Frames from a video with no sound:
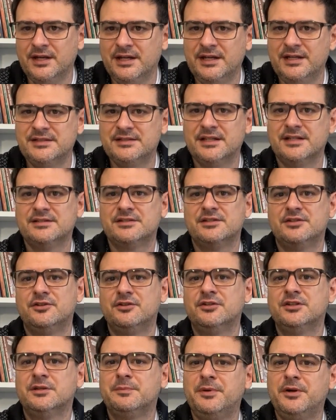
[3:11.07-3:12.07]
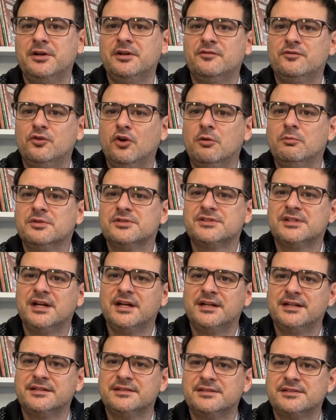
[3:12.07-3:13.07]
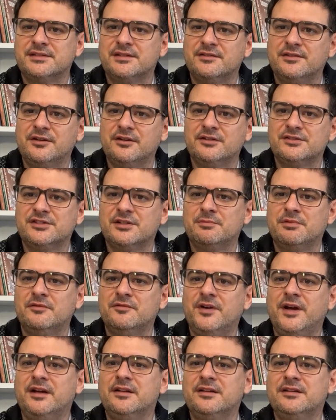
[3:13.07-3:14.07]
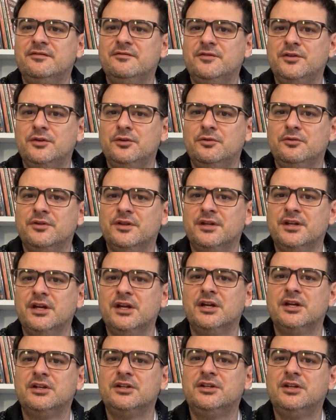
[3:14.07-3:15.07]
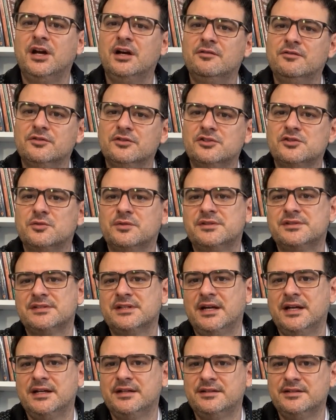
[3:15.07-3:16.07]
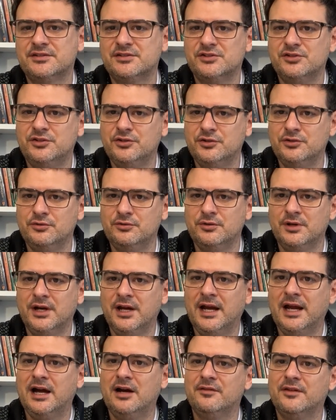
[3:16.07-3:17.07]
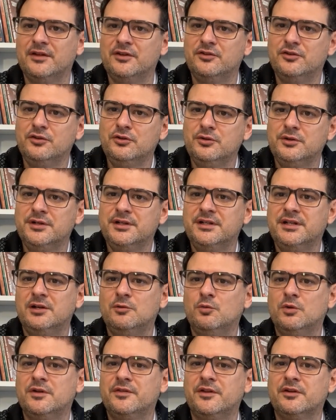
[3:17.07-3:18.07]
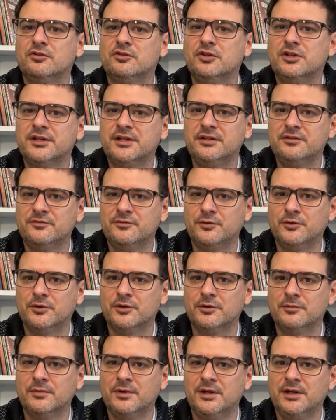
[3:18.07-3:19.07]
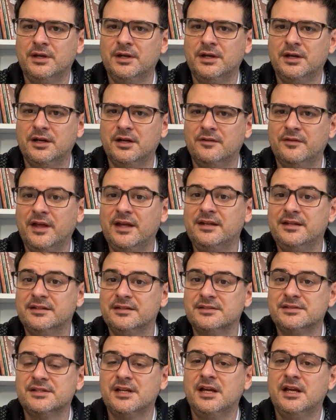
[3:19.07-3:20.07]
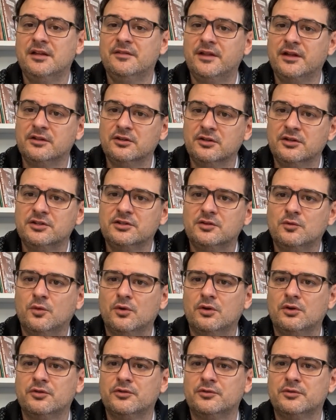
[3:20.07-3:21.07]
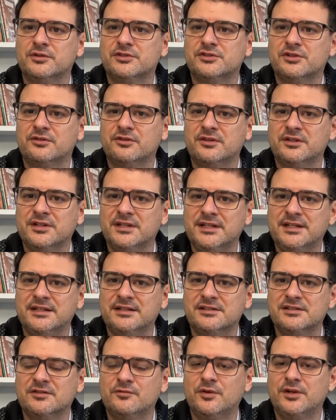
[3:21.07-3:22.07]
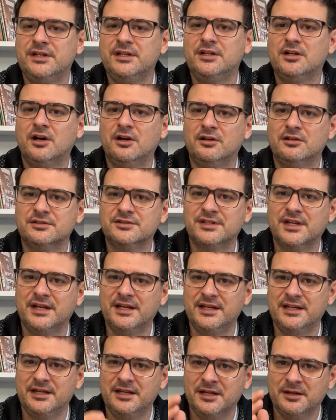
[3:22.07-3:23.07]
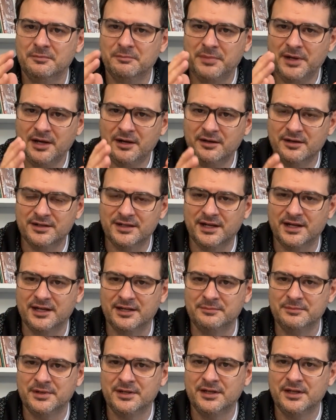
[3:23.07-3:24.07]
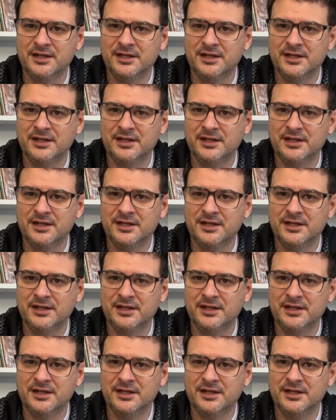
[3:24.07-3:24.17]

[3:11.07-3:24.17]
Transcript: He says that during the period of normal science, there is a prevailing view that governs what scientists do, how they do it, and what they're looking for. That is, they look at the world through a certain lens of what he calls a paradigm.